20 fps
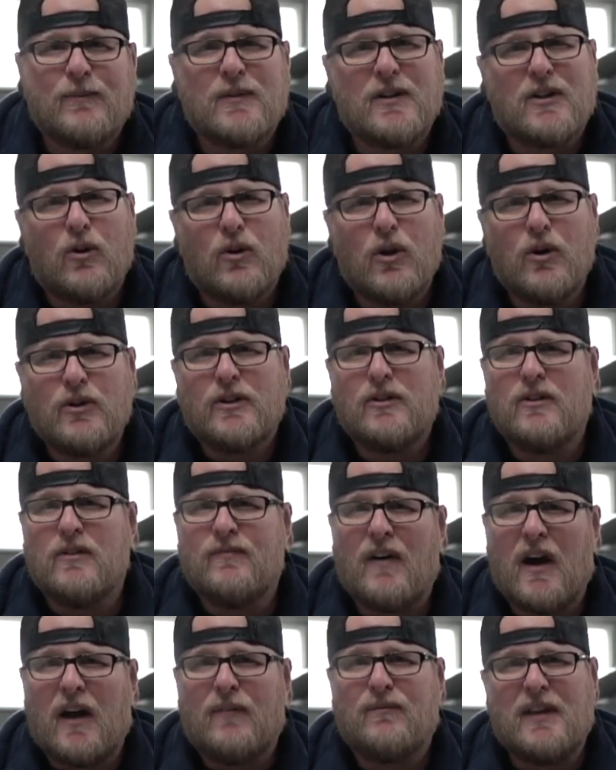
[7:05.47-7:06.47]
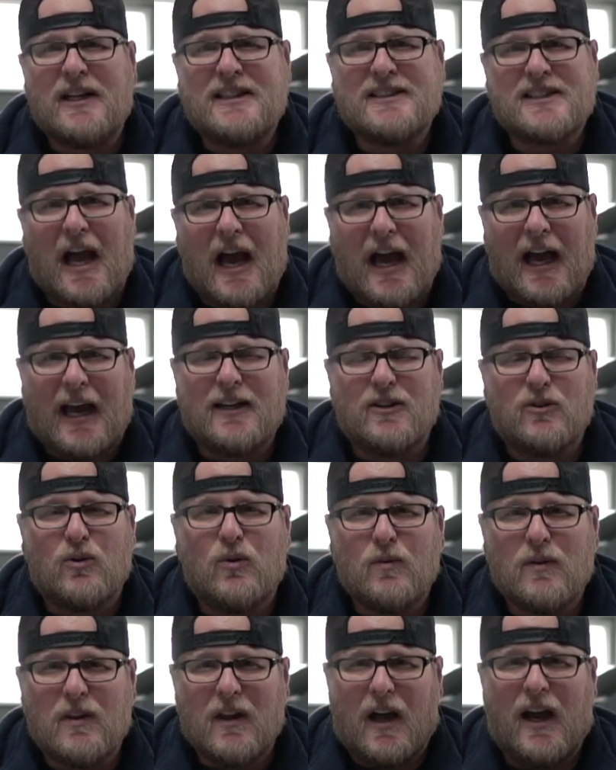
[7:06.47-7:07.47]
So those are the 5 things I
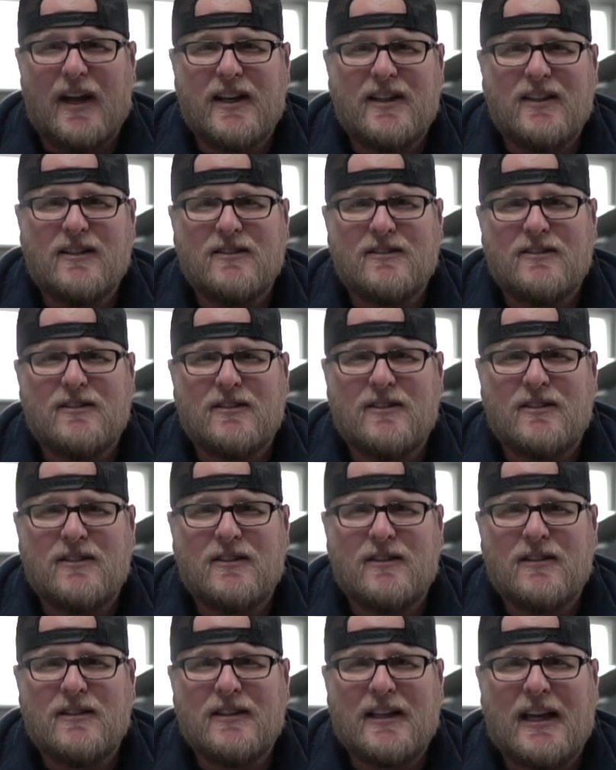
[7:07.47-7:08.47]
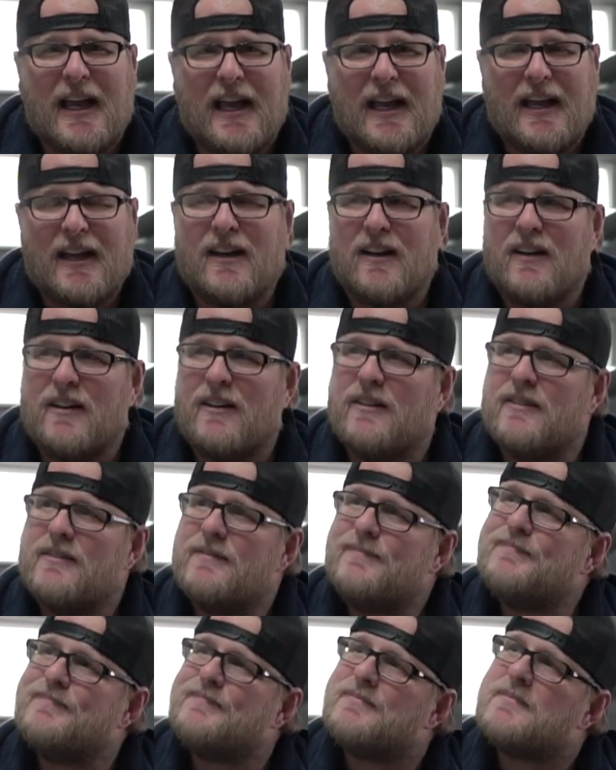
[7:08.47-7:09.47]
don't like. And
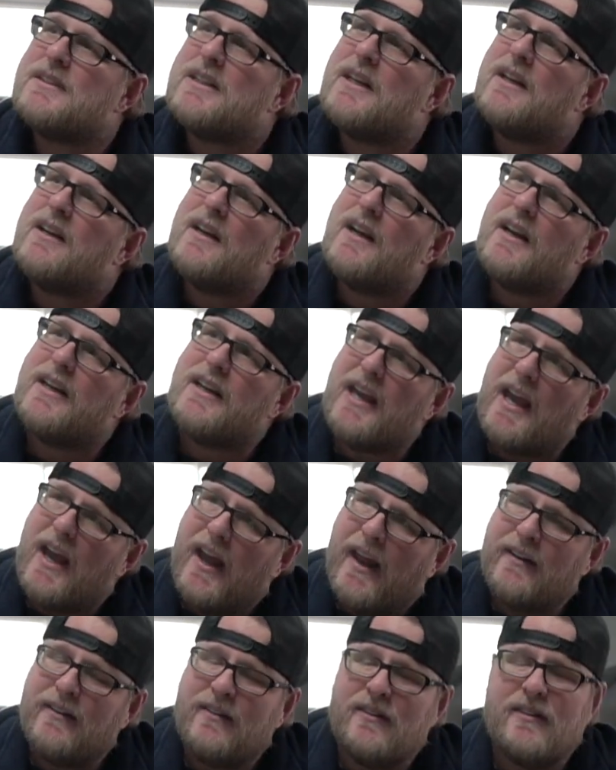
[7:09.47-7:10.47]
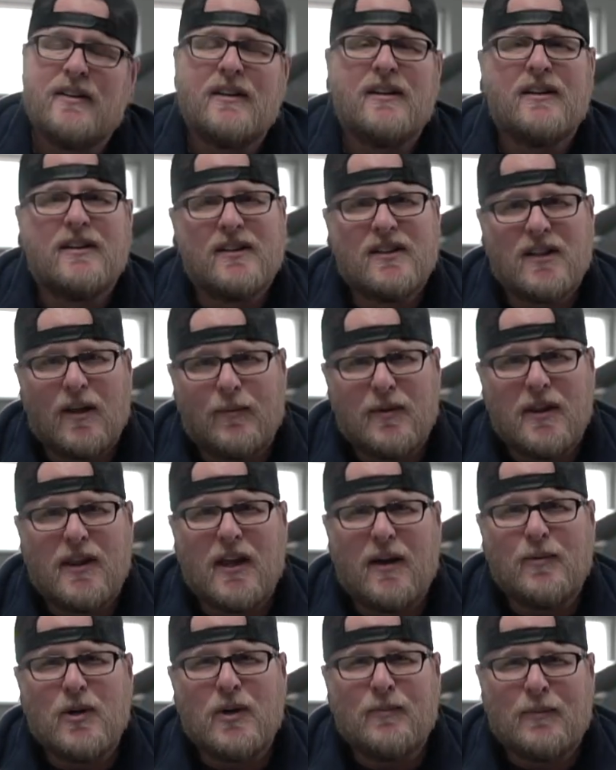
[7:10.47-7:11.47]
again, some of
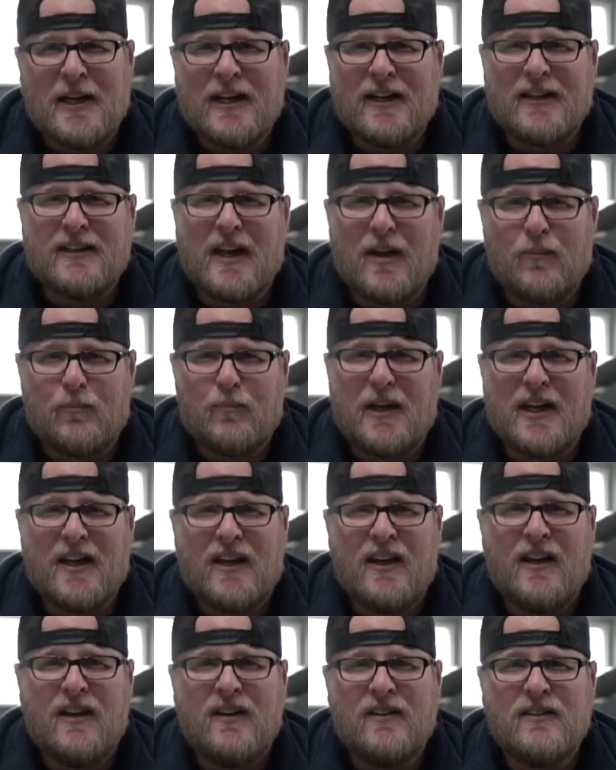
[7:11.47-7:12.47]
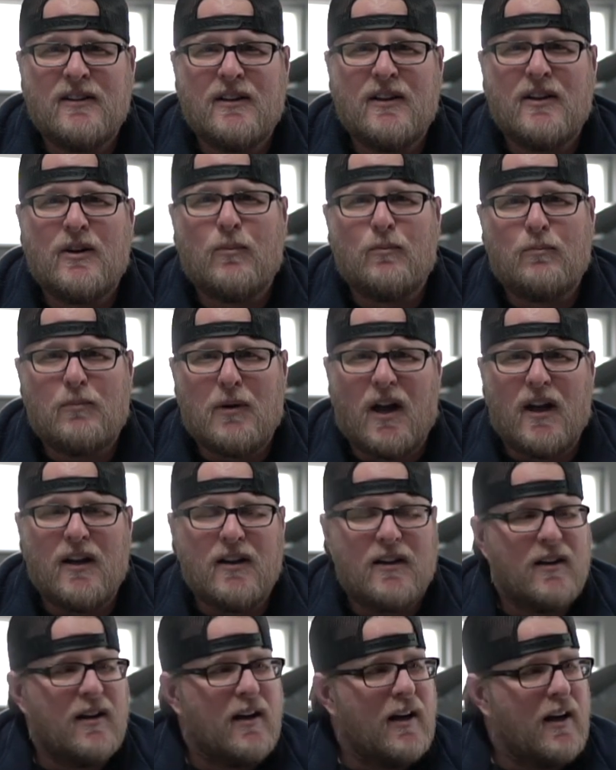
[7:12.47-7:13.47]
them are being nitpicky,
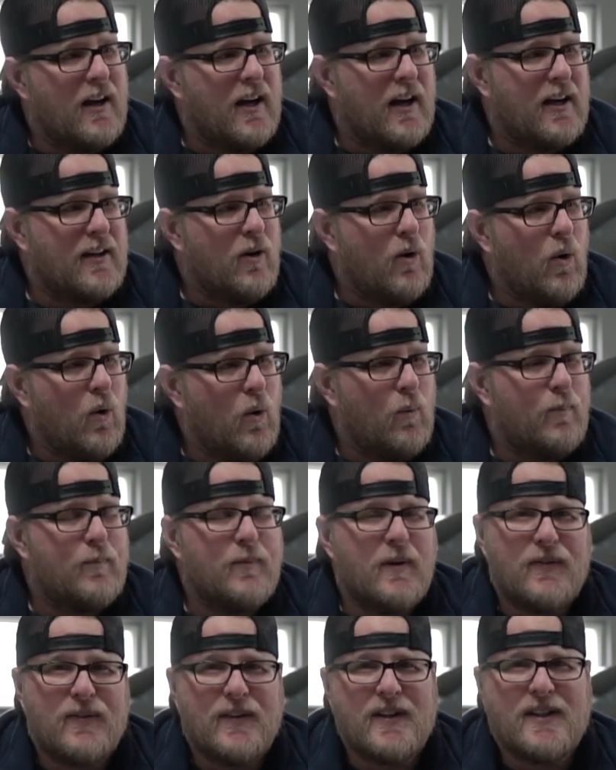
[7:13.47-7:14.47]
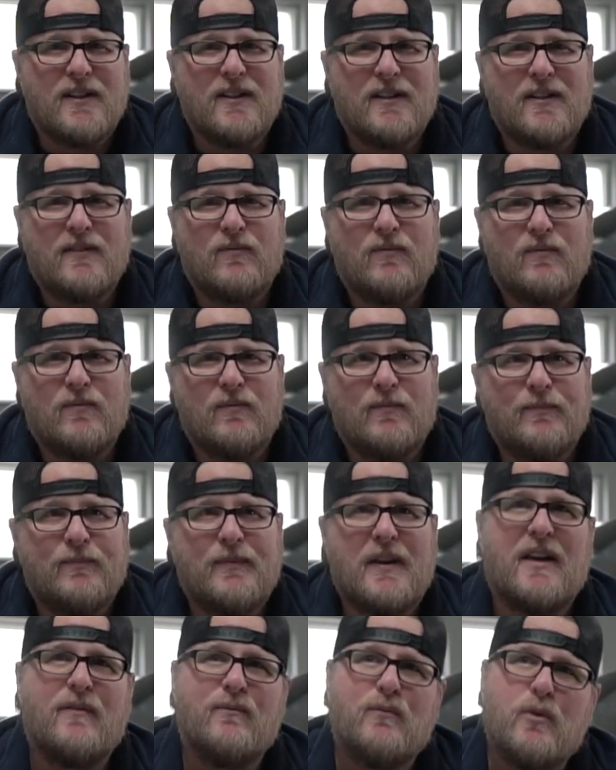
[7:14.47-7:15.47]
but I hope that this is
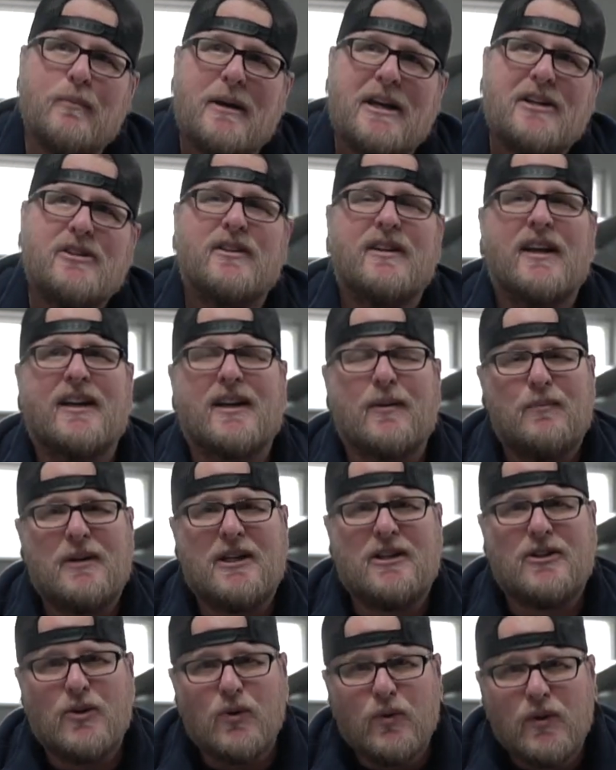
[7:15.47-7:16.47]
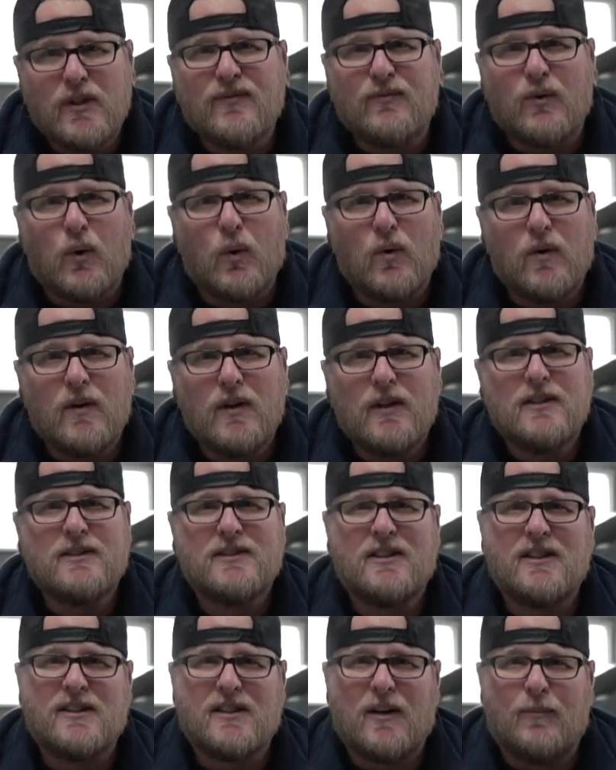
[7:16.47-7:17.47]
information that can be useful
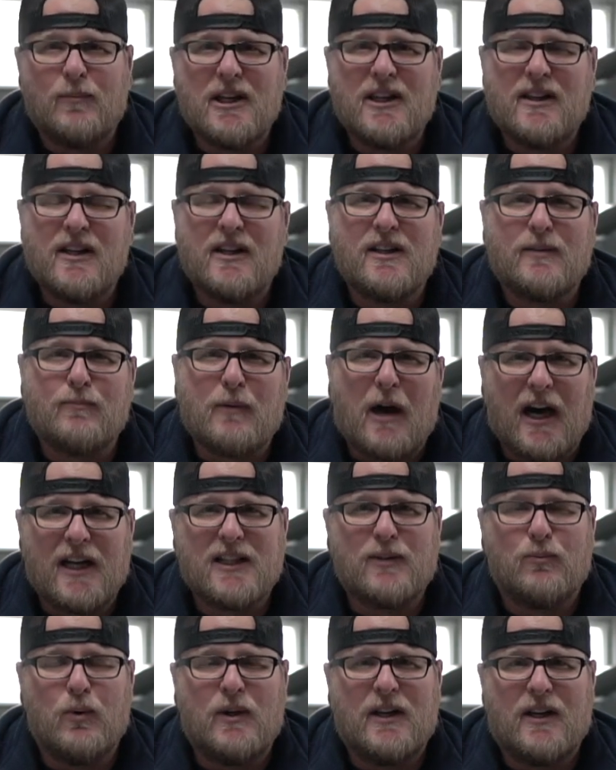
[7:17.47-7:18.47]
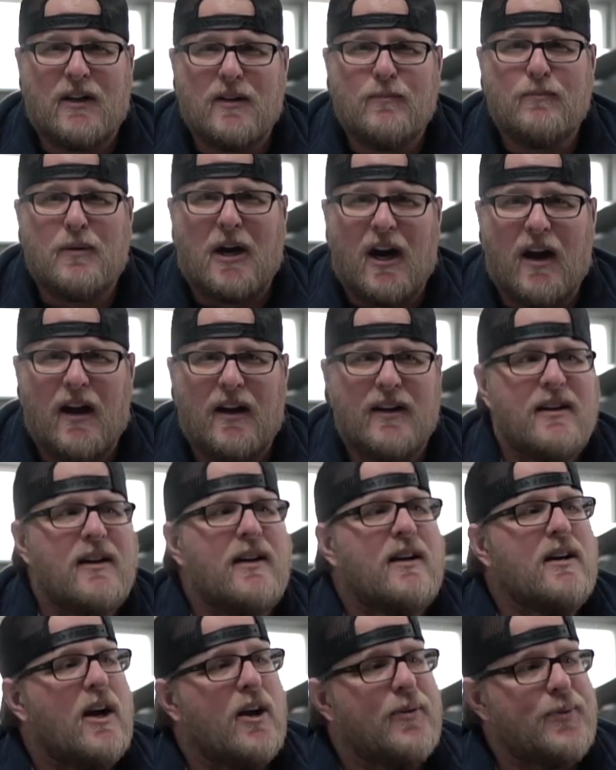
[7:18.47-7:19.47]
to somebody that is possibly going to buy
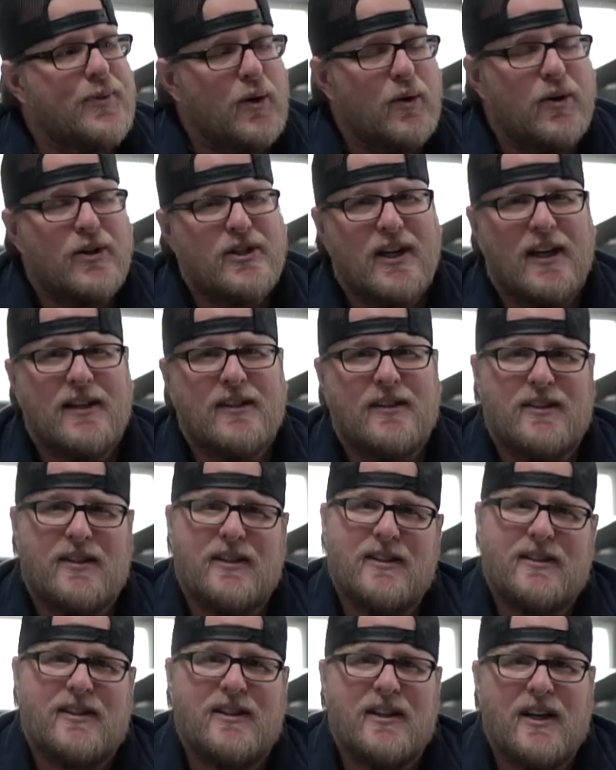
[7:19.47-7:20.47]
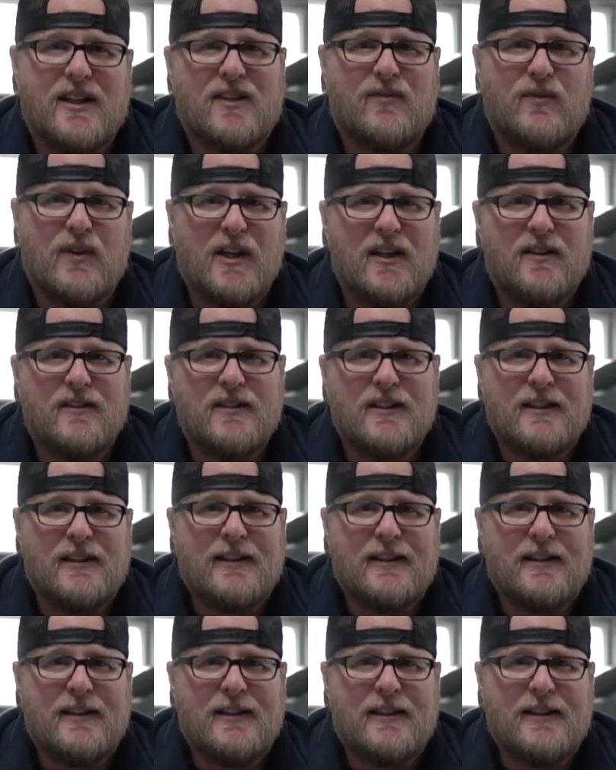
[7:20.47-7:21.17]
a 3rd Gen CTS-V.